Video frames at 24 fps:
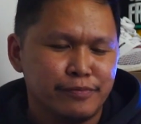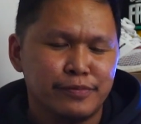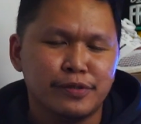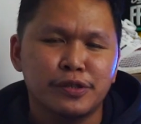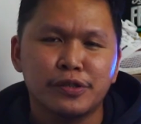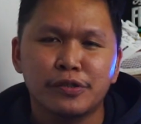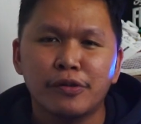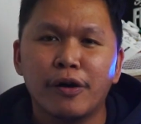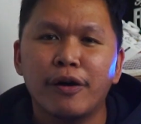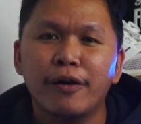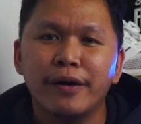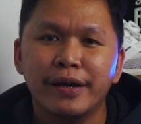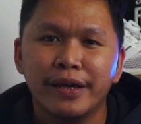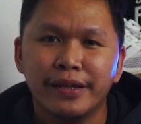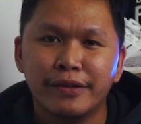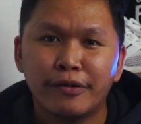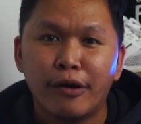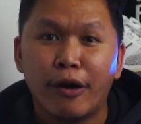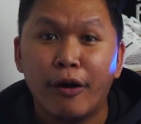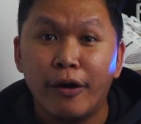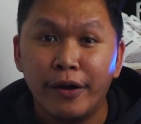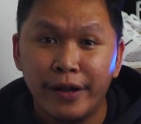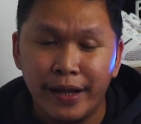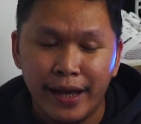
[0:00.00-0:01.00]
saw it
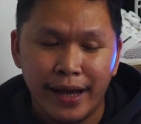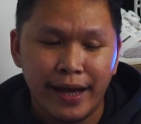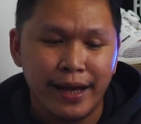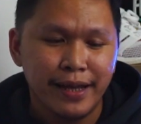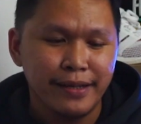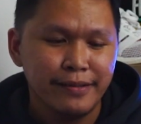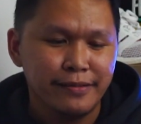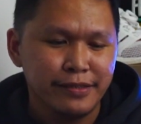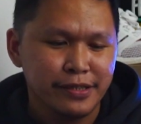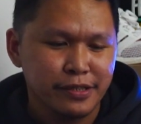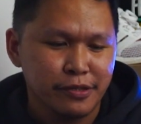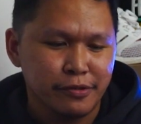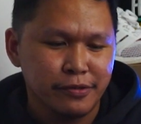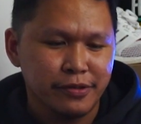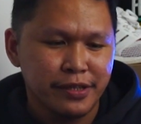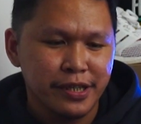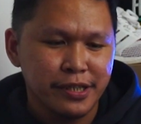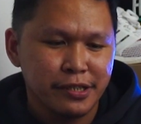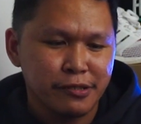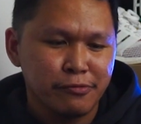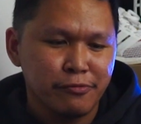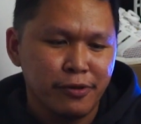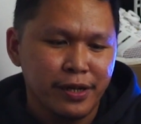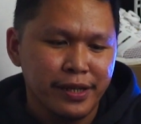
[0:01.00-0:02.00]
on hand. So
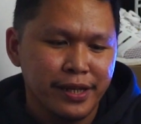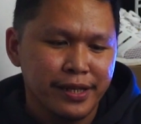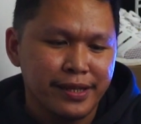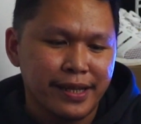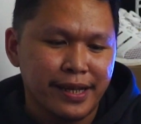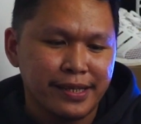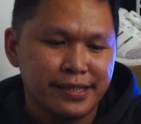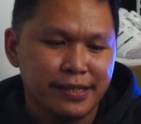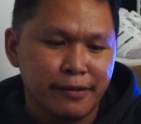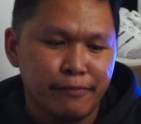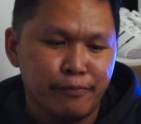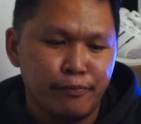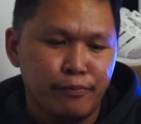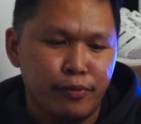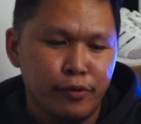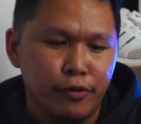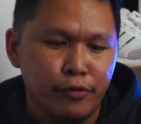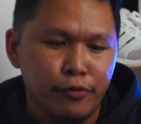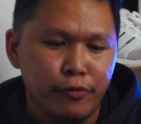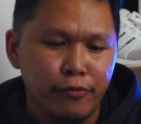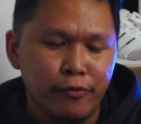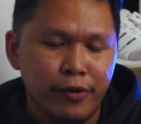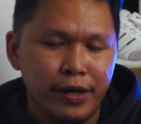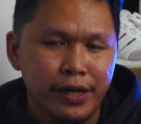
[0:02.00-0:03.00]
this one, it has a
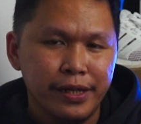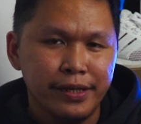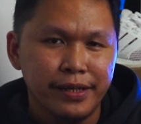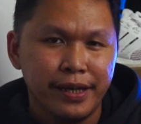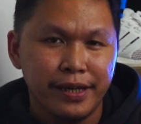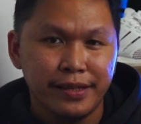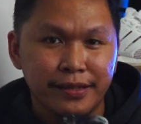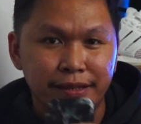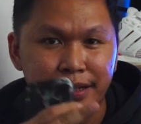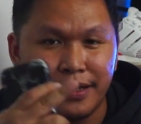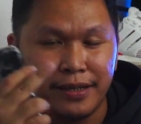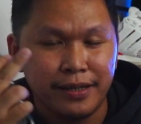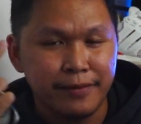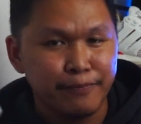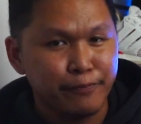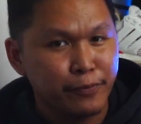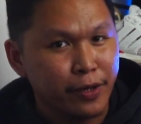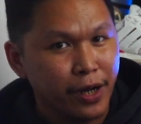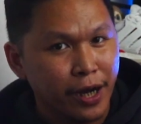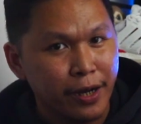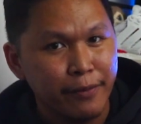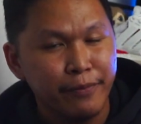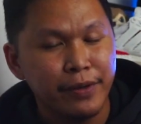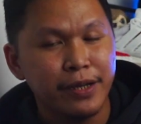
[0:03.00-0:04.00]
blue one, and the
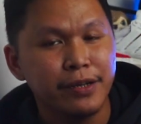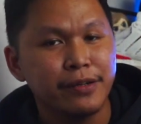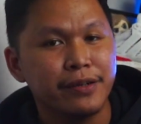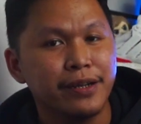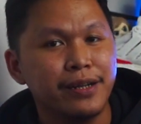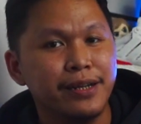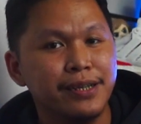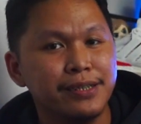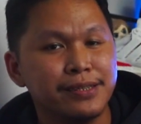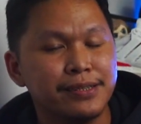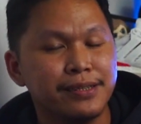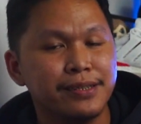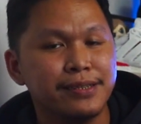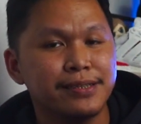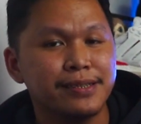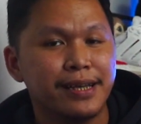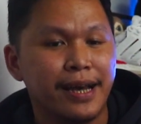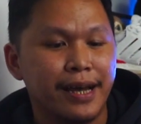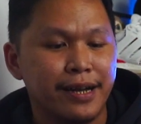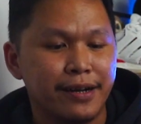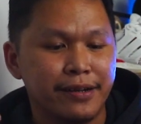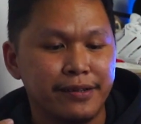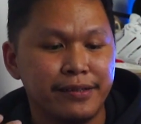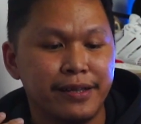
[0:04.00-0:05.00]
upcoming release this
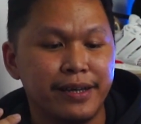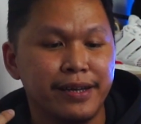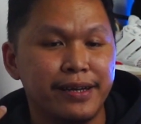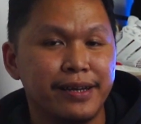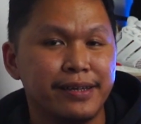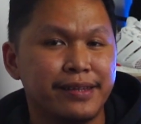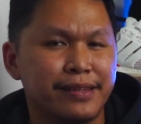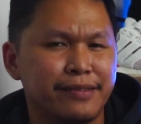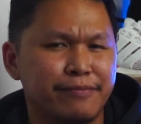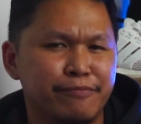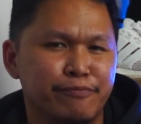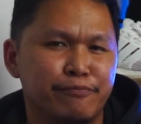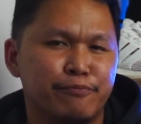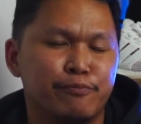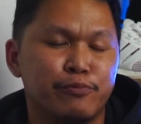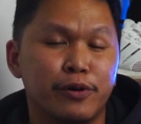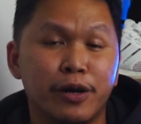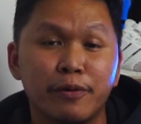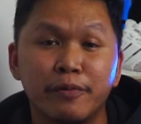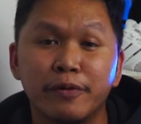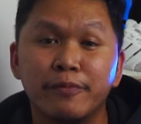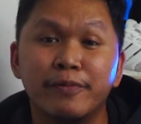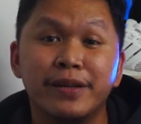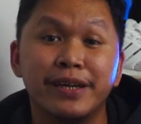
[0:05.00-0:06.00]
Saturday,
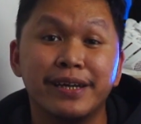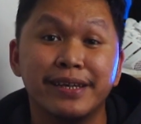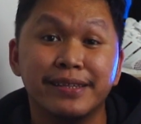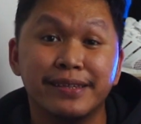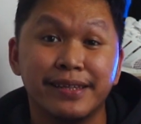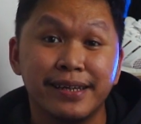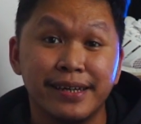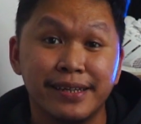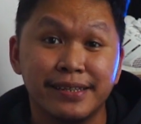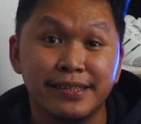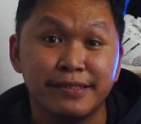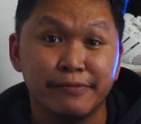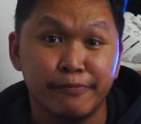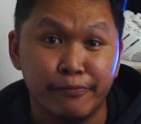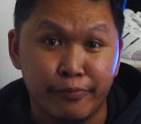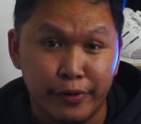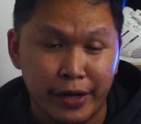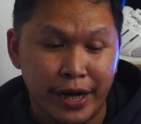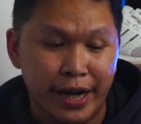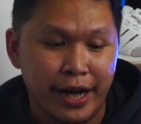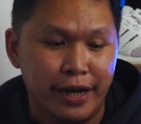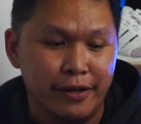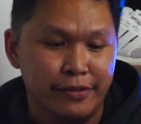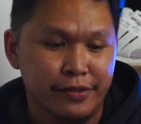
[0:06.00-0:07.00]
it is
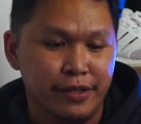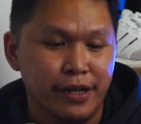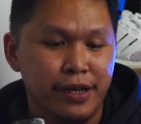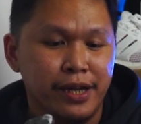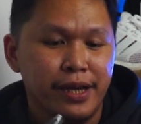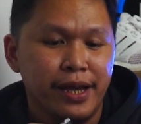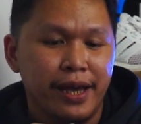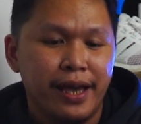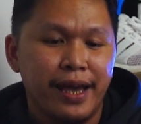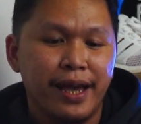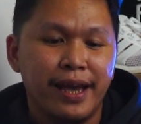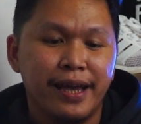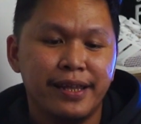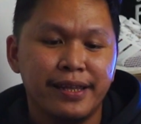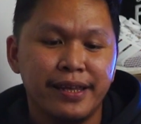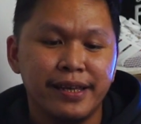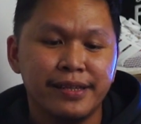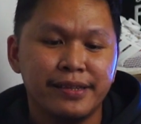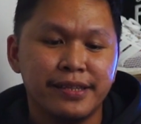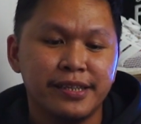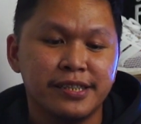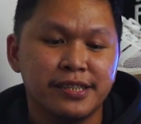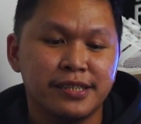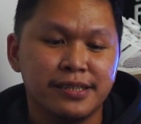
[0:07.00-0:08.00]
brown, and
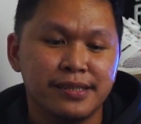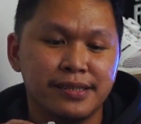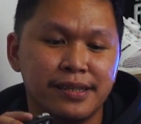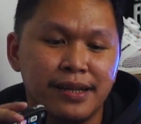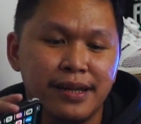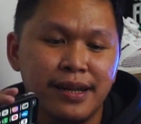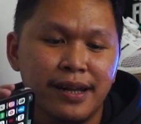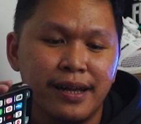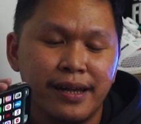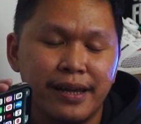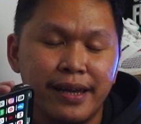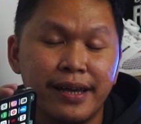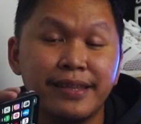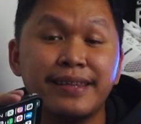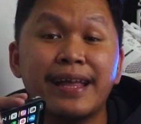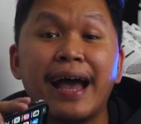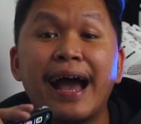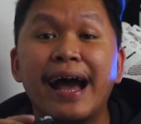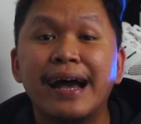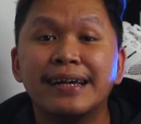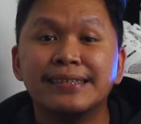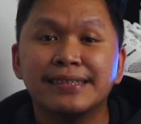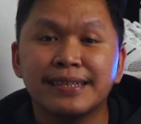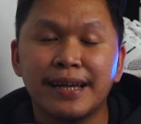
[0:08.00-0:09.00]
it
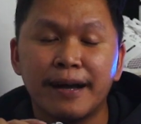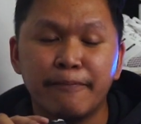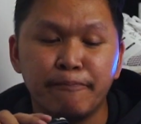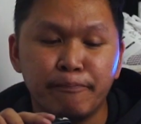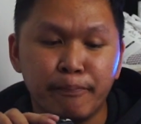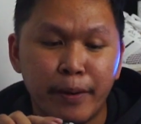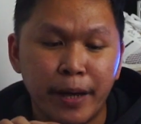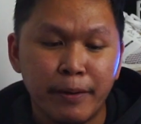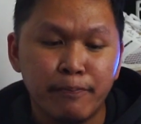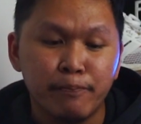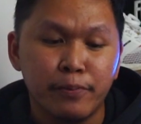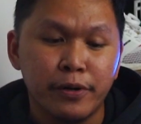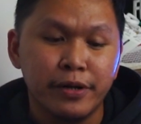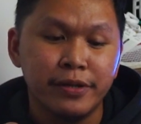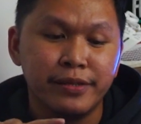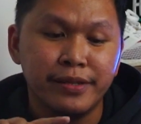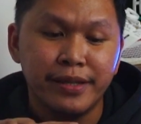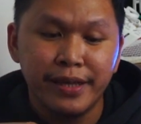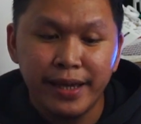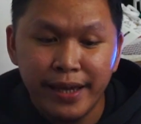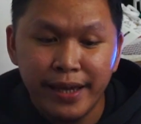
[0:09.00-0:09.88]
has a peppered